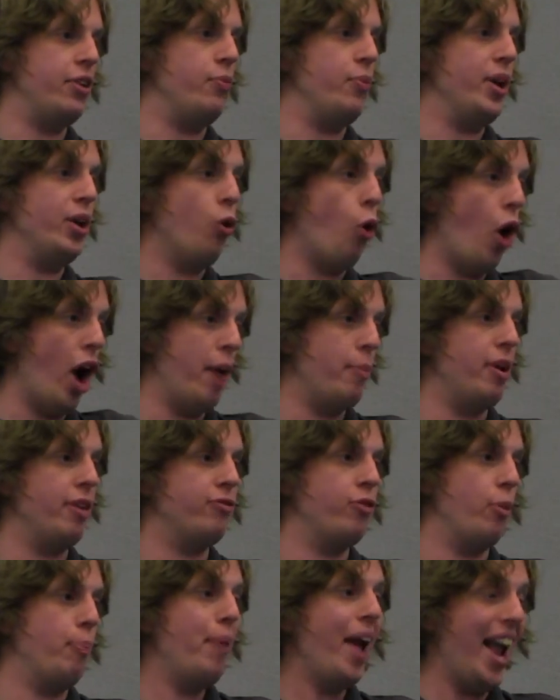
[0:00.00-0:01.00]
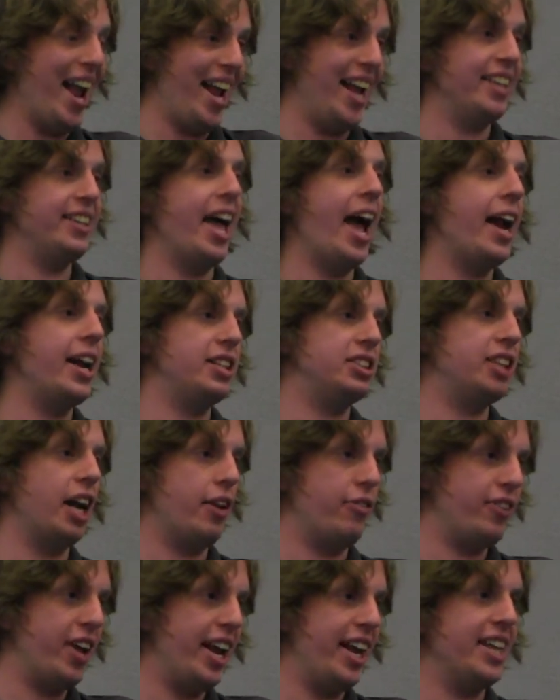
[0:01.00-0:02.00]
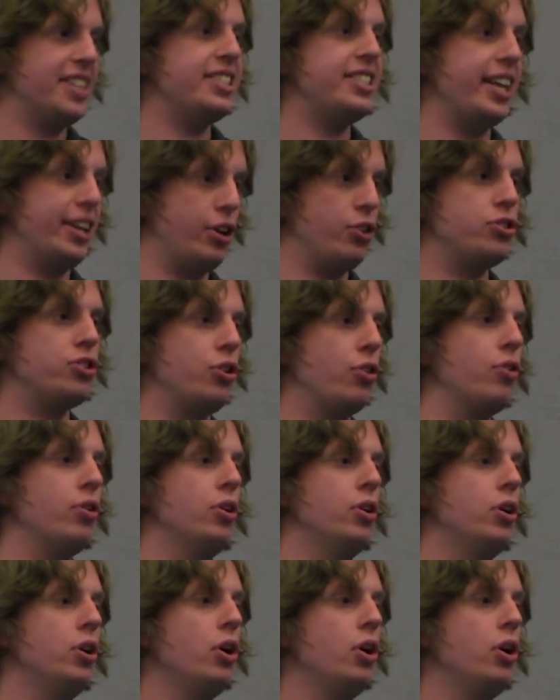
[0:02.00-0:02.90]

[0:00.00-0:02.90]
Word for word: requirement for paying that instead of getting a signature,